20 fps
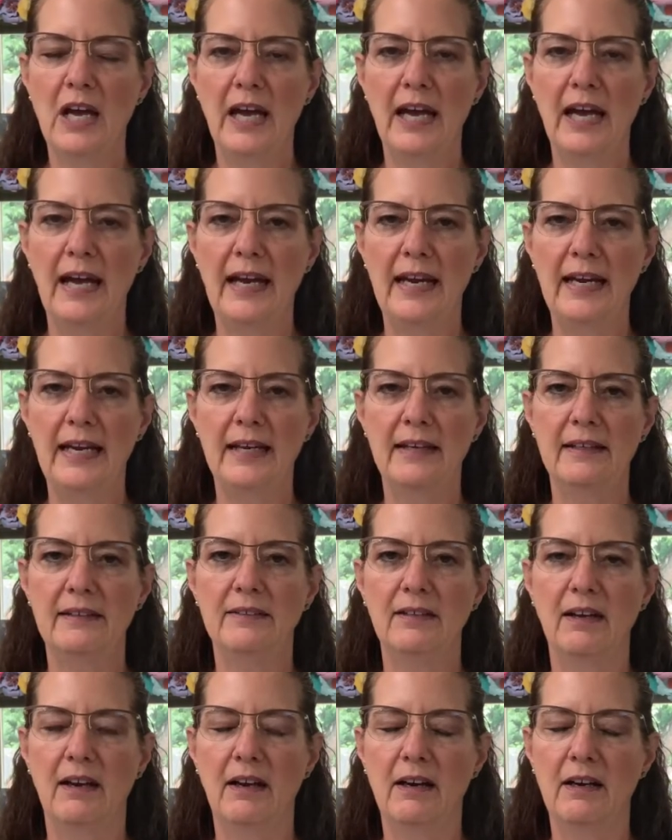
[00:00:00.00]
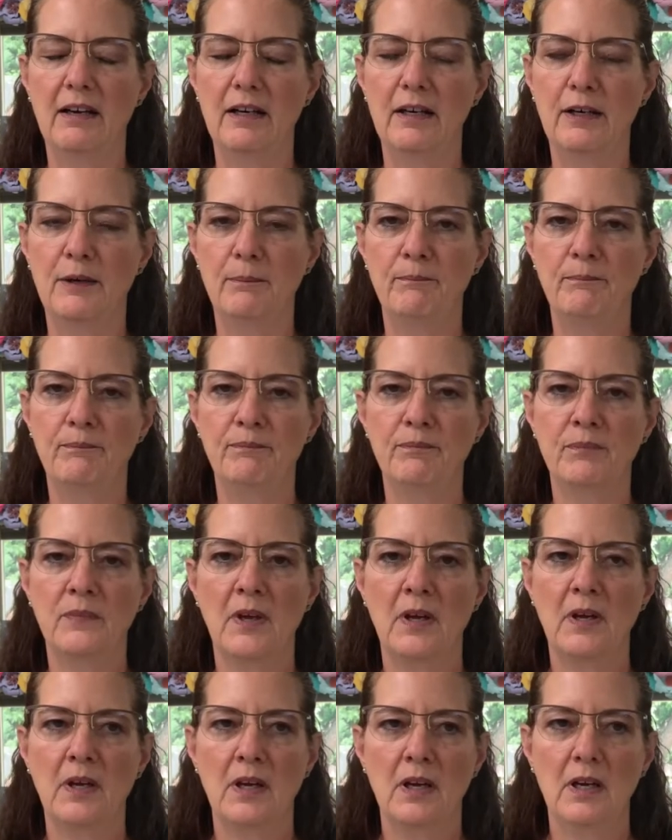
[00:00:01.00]
and
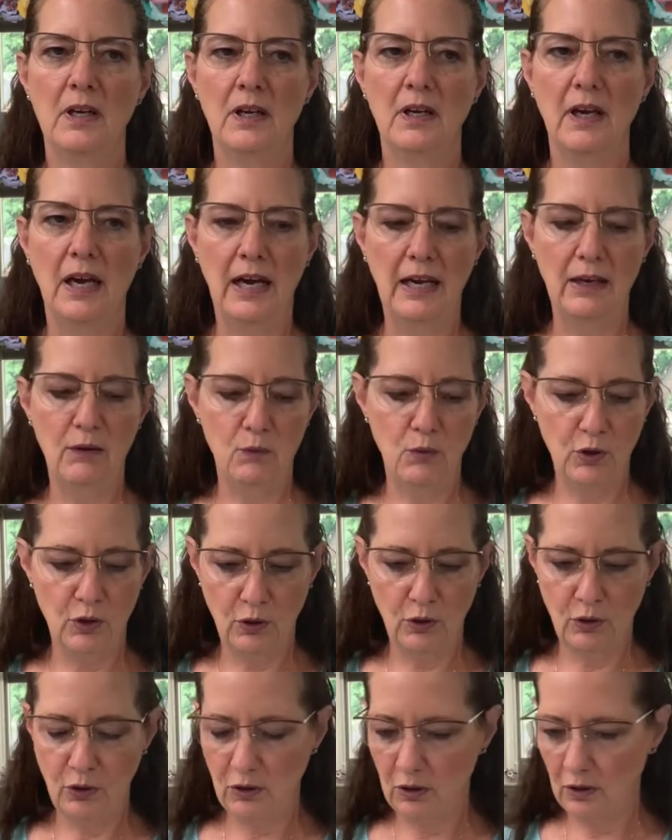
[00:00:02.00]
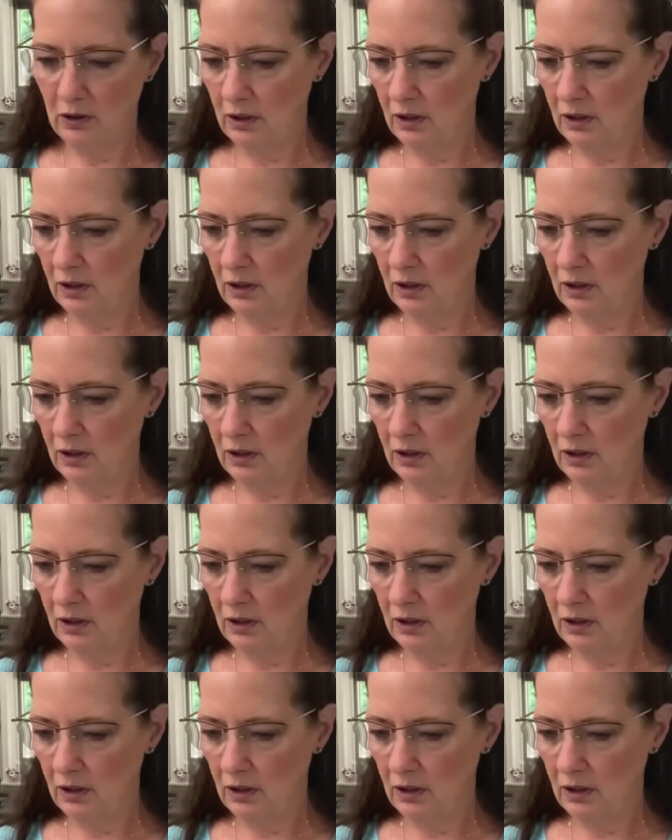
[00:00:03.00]
I will